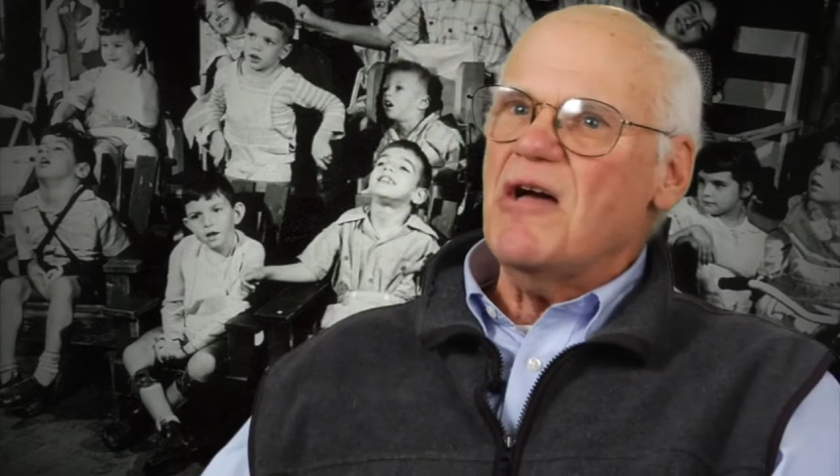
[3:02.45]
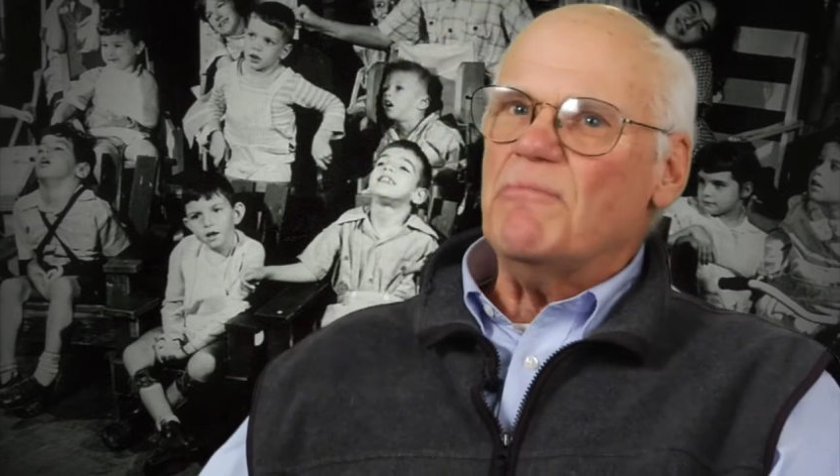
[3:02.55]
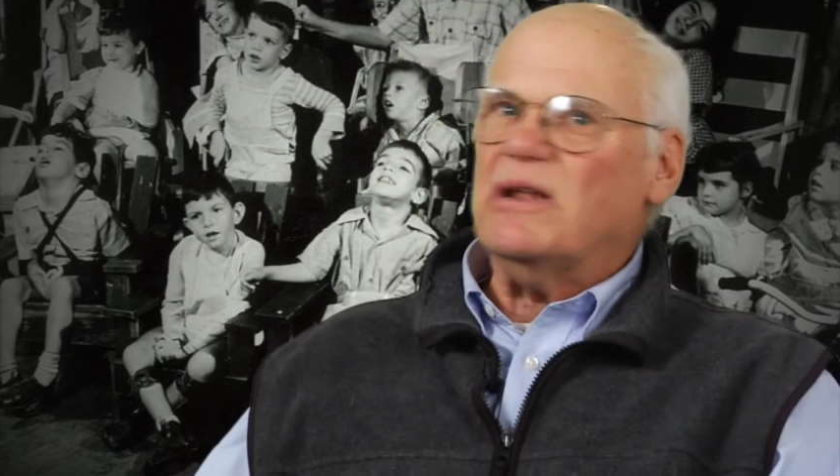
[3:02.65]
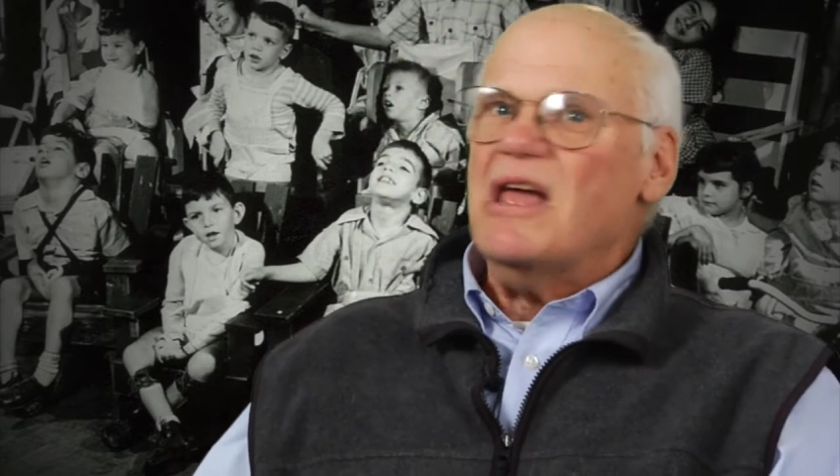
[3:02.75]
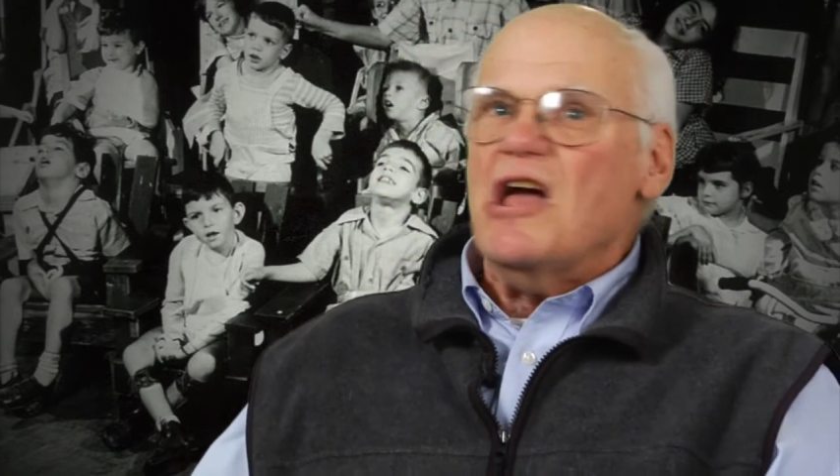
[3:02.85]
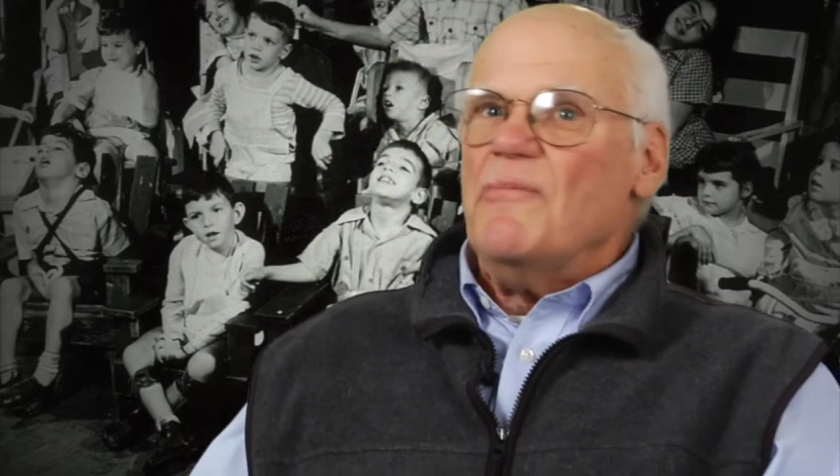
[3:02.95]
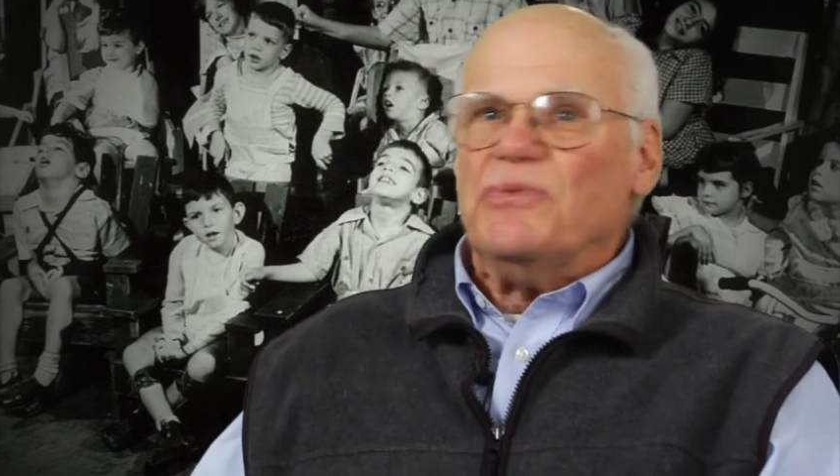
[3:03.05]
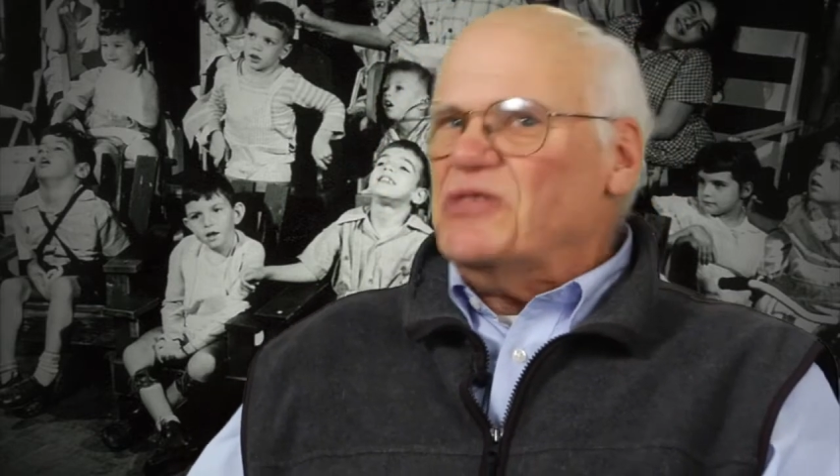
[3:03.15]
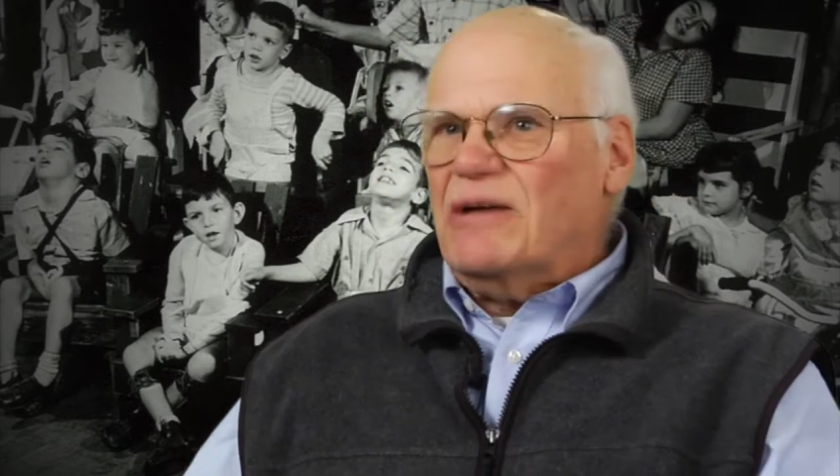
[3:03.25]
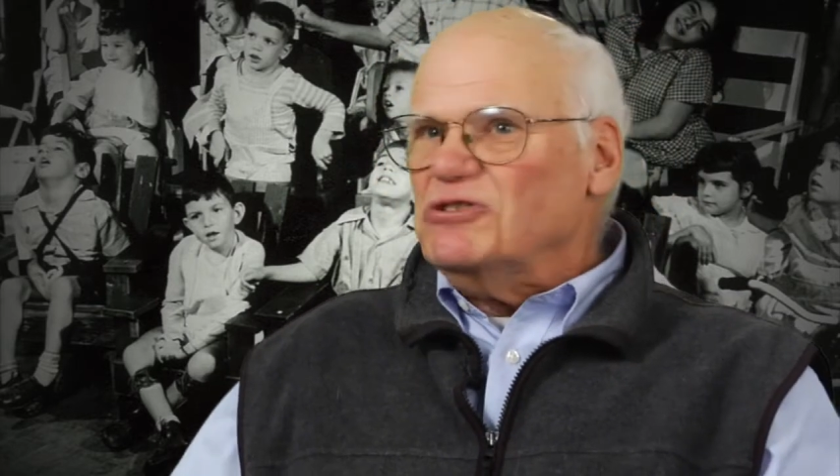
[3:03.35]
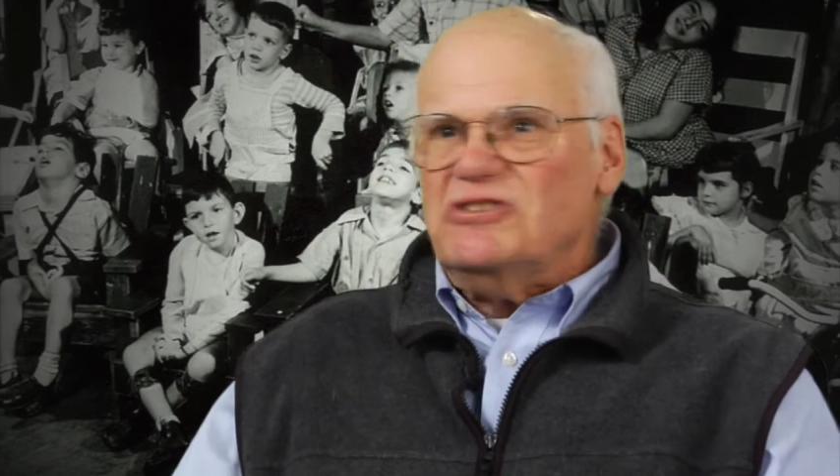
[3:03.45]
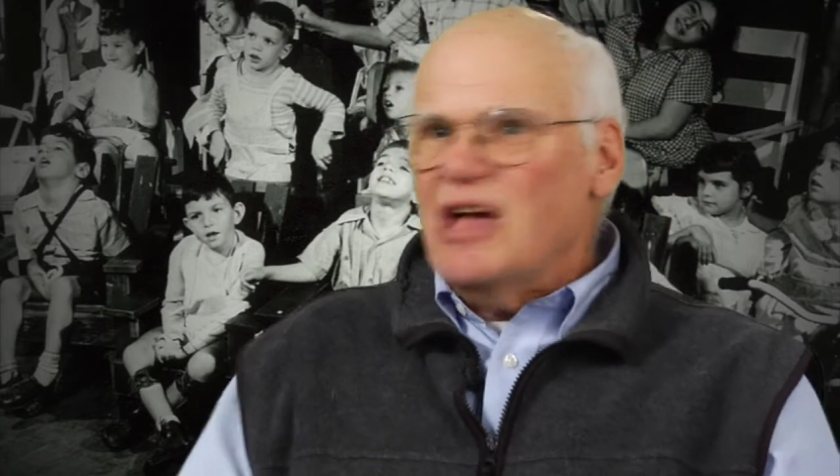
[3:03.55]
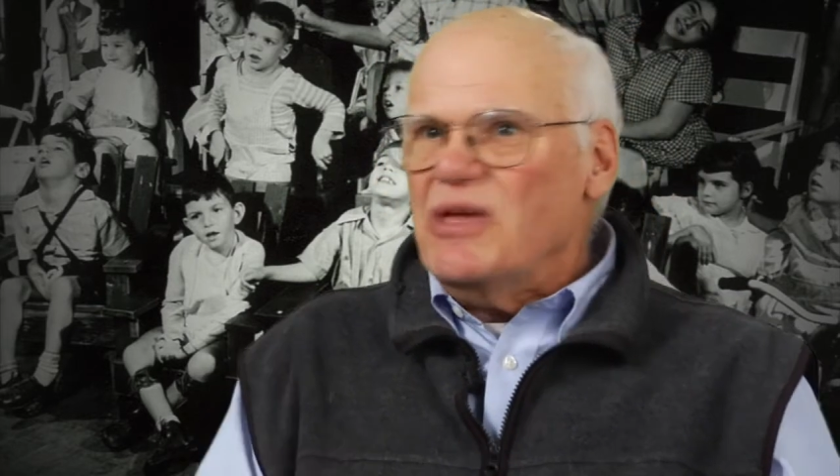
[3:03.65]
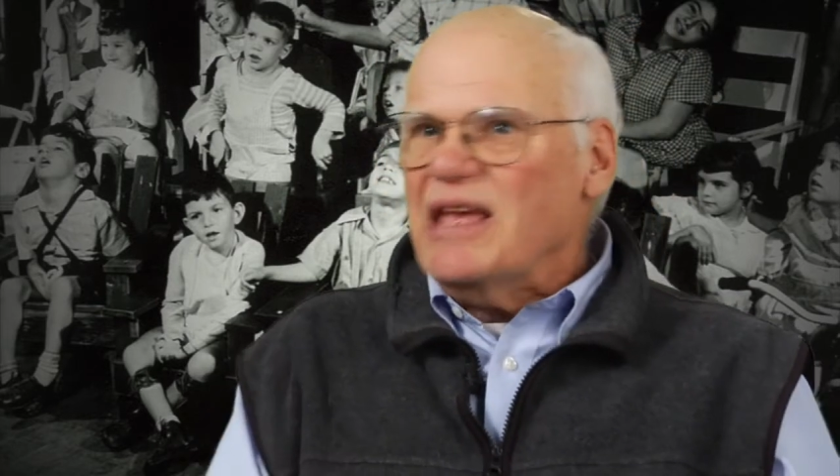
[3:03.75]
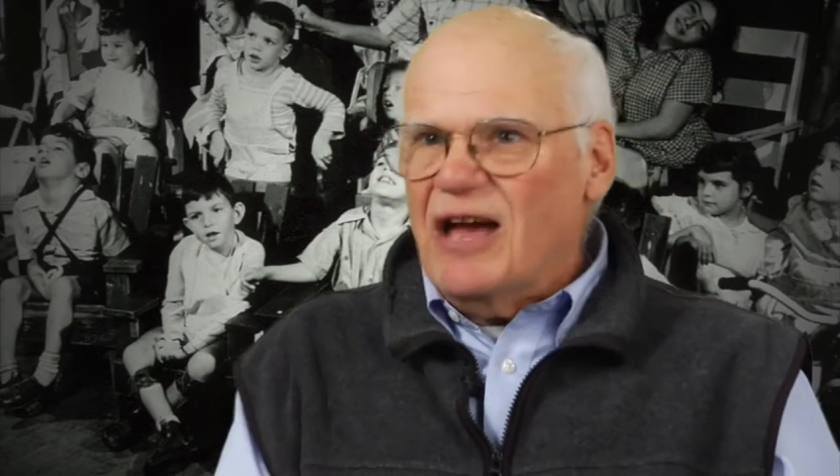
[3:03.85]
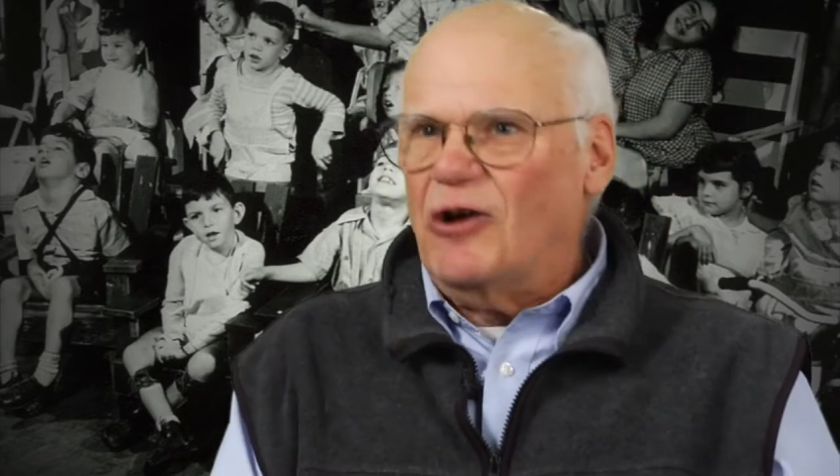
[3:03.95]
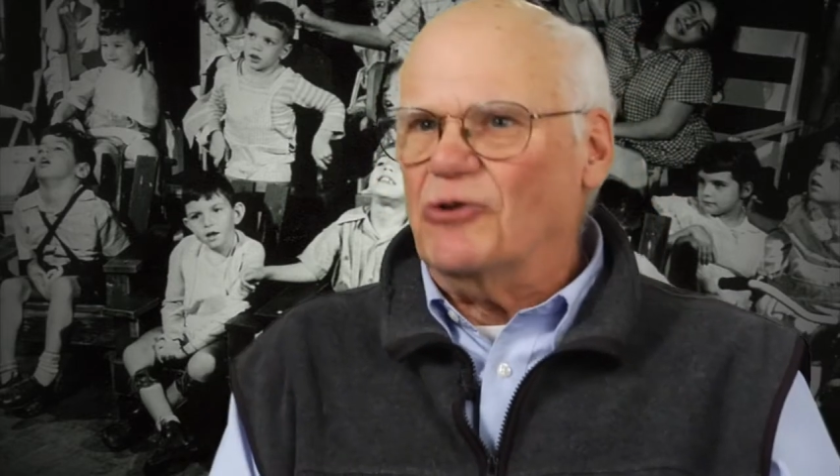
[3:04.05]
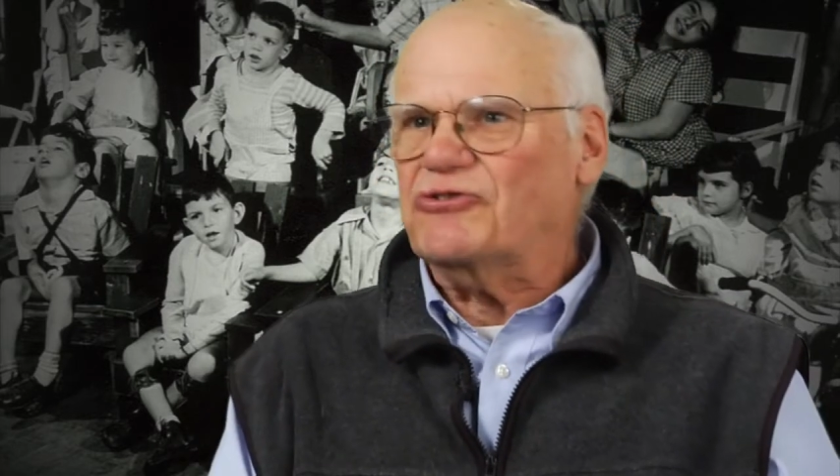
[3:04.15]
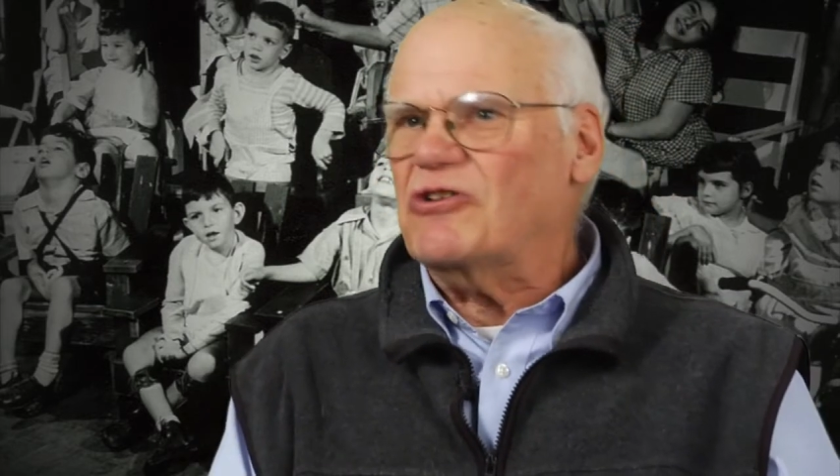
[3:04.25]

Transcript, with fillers: But there was nothing else.